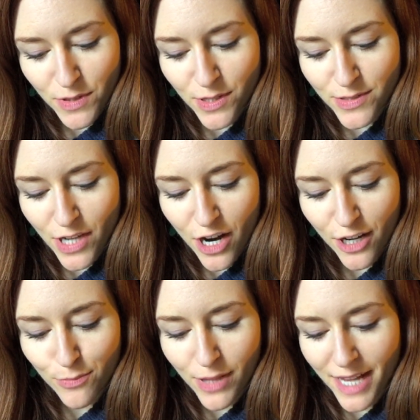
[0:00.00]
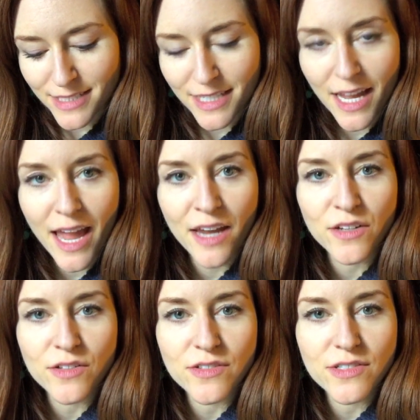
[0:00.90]
with those hard plastic
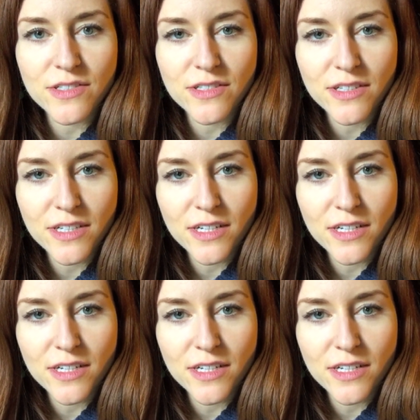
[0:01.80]
handles.